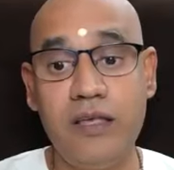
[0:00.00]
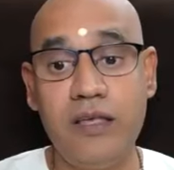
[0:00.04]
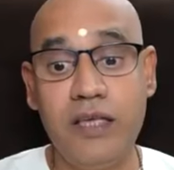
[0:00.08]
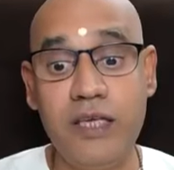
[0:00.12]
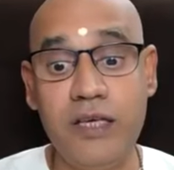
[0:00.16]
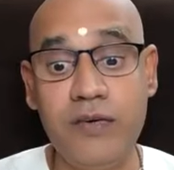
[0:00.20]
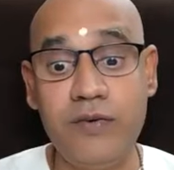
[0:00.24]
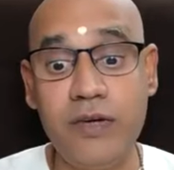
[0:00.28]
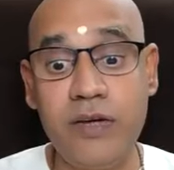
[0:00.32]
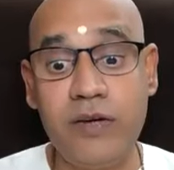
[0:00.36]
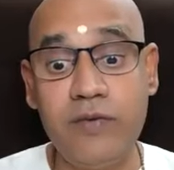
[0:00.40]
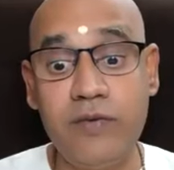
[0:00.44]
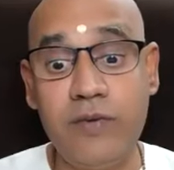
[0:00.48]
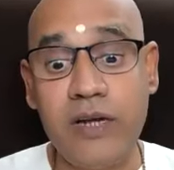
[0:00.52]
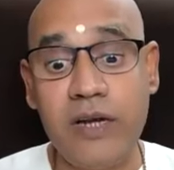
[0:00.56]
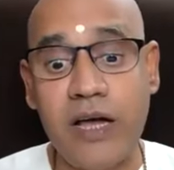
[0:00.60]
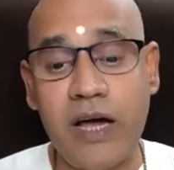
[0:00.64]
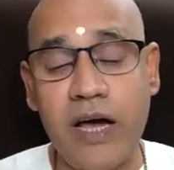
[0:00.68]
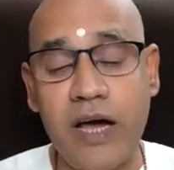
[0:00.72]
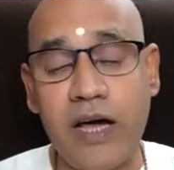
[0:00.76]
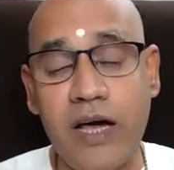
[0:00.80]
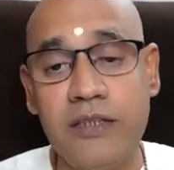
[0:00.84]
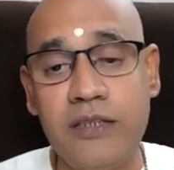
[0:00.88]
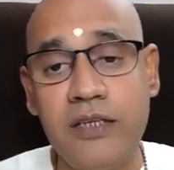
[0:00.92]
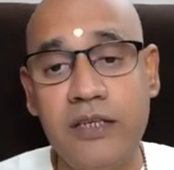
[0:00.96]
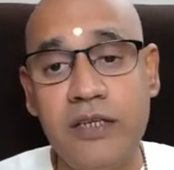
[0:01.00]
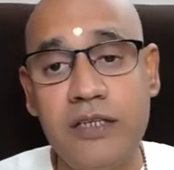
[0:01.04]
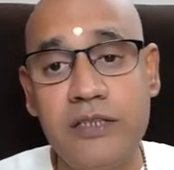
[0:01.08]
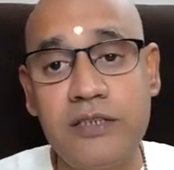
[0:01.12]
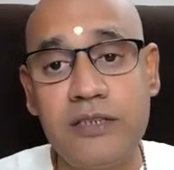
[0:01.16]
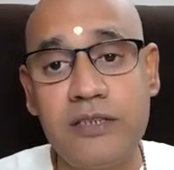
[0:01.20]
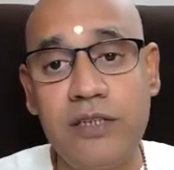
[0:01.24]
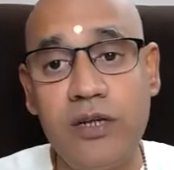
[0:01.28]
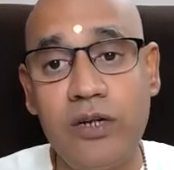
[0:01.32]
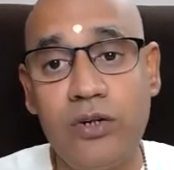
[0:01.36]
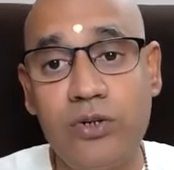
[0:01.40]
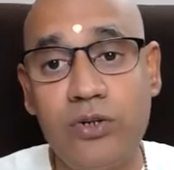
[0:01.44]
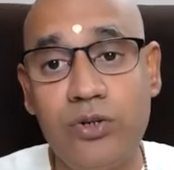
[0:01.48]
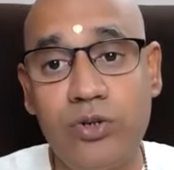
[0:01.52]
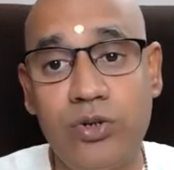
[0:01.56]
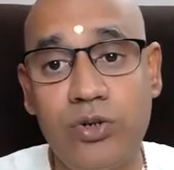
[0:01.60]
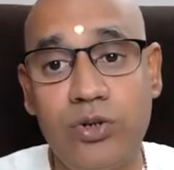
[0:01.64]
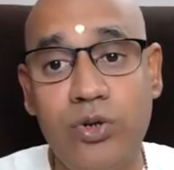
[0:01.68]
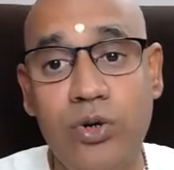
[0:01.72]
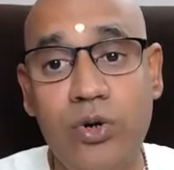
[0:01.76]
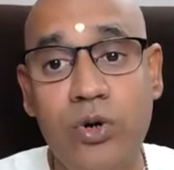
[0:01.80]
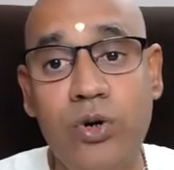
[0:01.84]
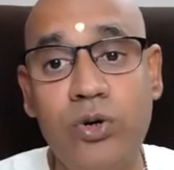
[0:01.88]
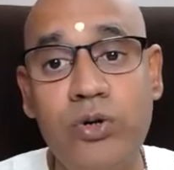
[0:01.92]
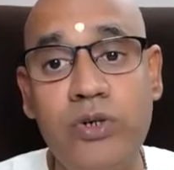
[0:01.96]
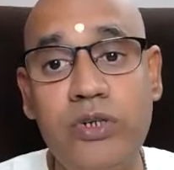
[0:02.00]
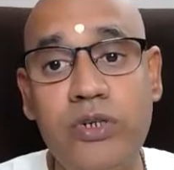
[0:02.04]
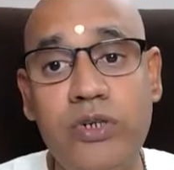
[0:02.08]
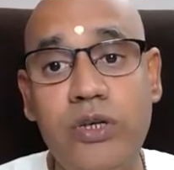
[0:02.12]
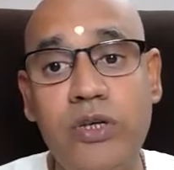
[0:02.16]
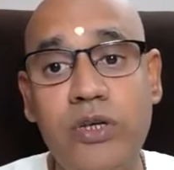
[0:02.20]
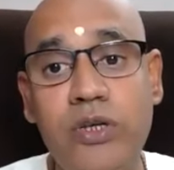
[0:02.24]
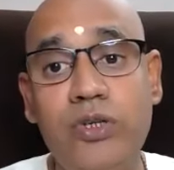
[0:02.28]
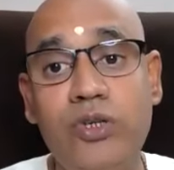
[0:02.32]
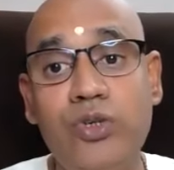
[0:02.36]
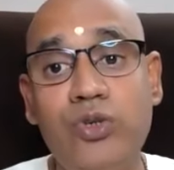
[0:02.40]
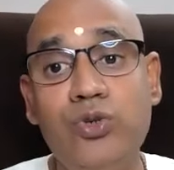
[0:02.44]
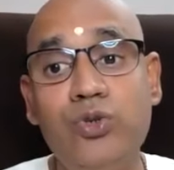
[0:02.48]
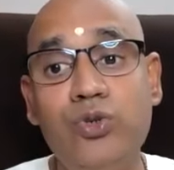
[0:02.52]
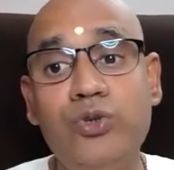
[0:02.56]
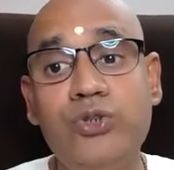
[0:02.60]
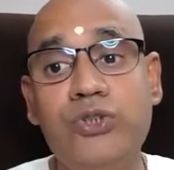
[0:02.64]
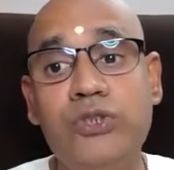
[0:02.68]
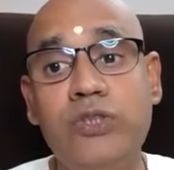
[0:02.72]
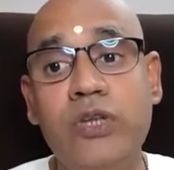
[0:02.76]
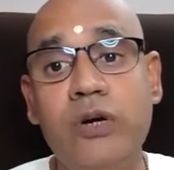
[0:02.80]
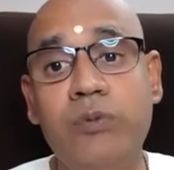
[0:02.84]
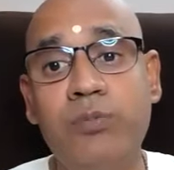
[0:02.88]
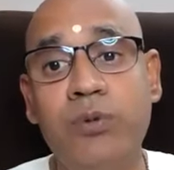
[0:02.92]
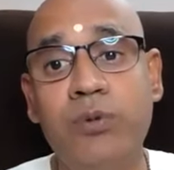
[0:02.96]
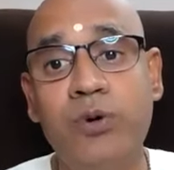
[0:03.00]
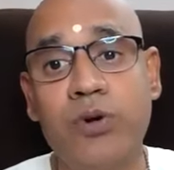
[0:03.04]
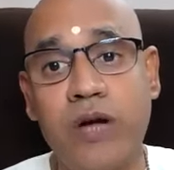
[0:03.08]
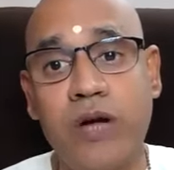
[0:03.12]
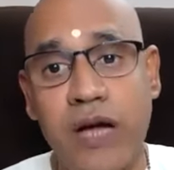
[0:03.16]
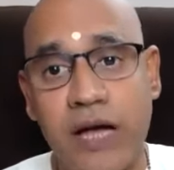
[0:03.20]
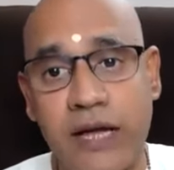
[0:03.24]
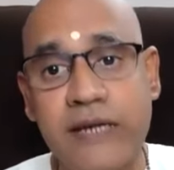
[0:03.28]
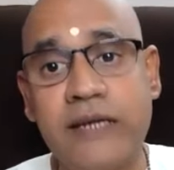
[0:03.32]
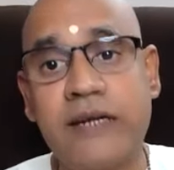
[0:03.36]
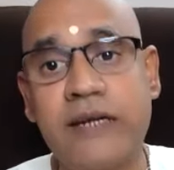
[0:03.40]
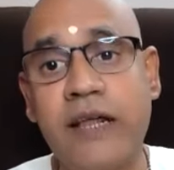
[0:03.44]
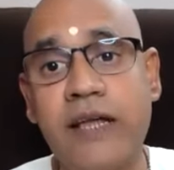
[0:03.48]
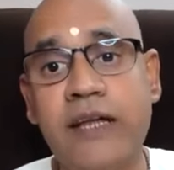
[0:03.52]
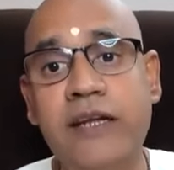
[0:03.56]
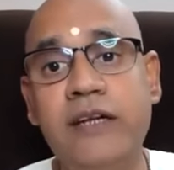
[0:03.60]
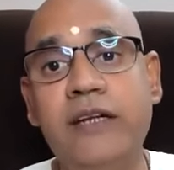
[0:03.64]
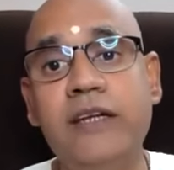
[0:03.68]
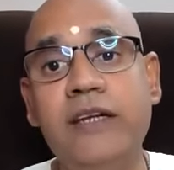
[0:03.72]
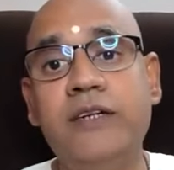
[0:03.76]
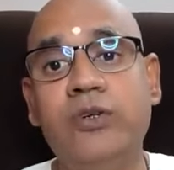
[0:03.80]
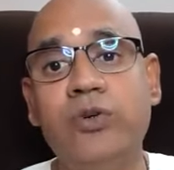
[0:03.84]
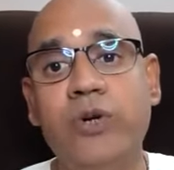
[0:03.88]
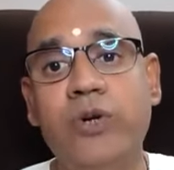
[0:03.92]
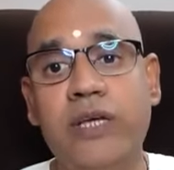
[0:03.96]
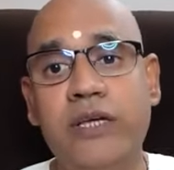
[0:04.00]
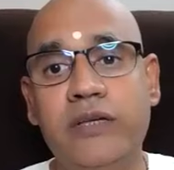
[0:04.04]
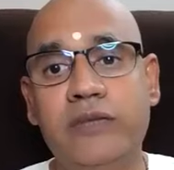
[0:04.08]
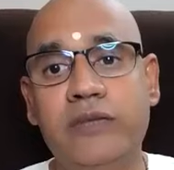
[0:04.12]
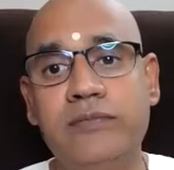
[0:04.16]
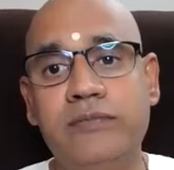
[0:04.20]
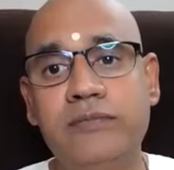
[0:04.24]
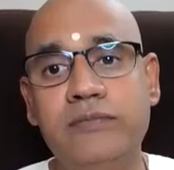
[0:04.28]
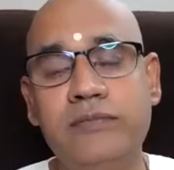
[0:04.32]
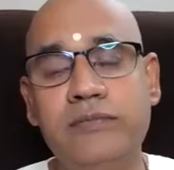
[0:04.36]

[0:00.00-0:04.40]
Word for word: Even when others don't use the book, I tried it today.